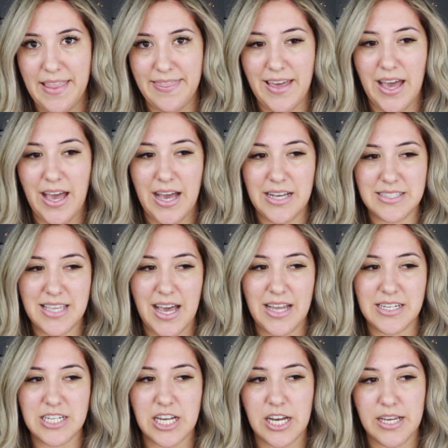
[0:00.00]
and that has
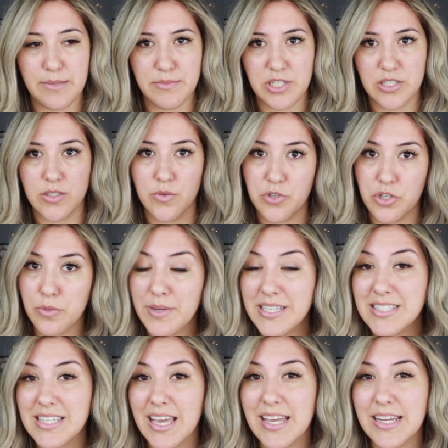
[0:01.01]
had time to soak into my
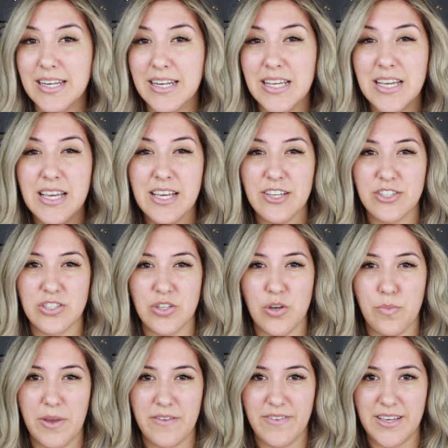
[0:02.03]
skin, so
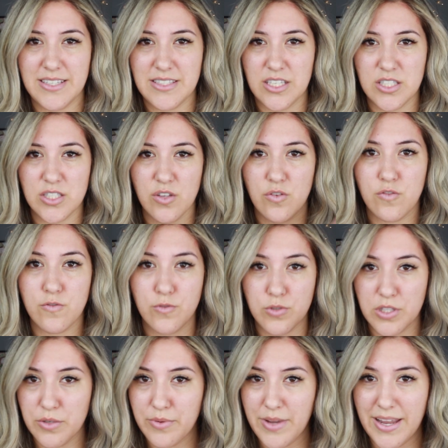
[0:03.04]
my face is
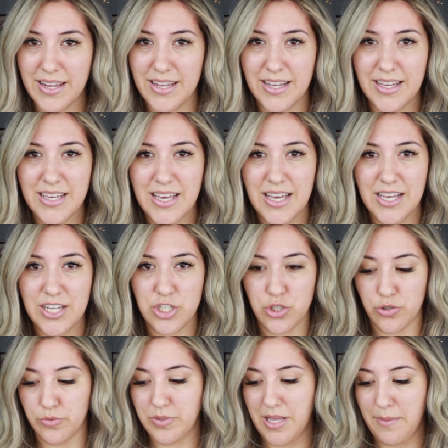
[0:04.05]
fully ready
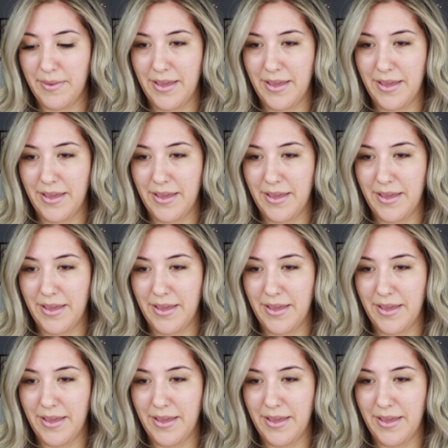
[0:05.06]
to apply